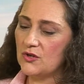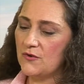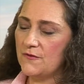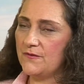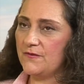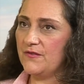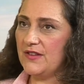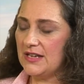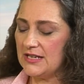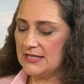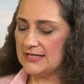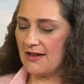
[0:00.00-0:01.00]

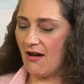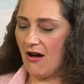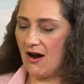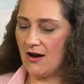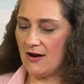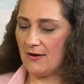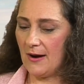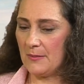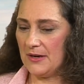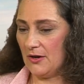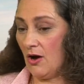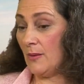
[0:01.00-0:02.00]
fees are a
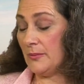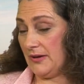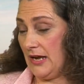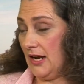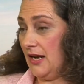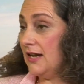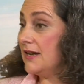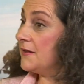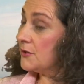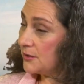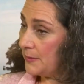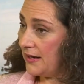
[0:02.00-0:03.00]
bit complicated, and
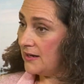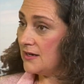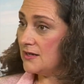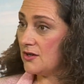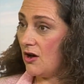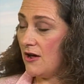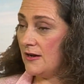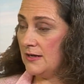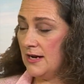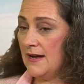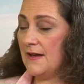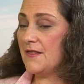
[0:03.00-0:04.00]
they're dependent on
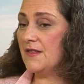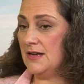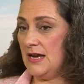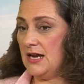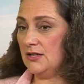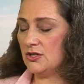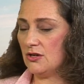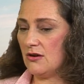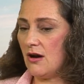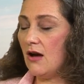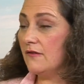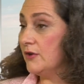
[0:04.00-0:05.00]
the nature
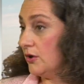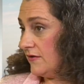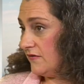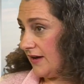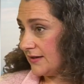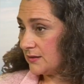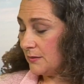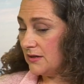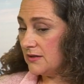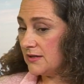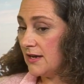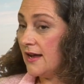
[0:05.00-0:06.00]
of your
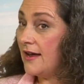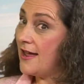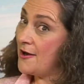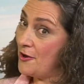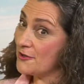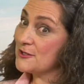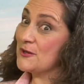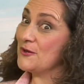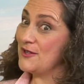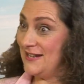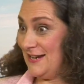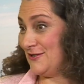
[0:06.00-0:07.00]
investment and also
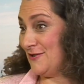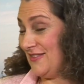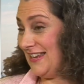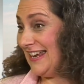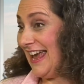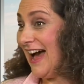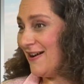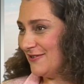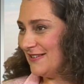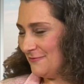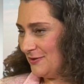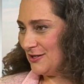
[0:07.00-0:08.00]
the nature of the account
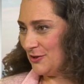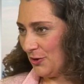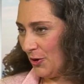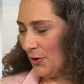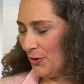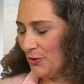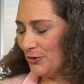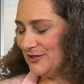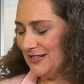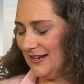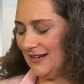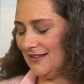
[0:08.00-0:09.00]
in which you're
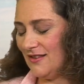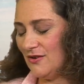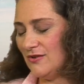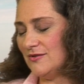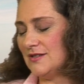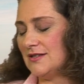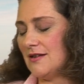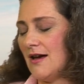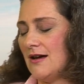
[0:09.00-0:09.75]
holding those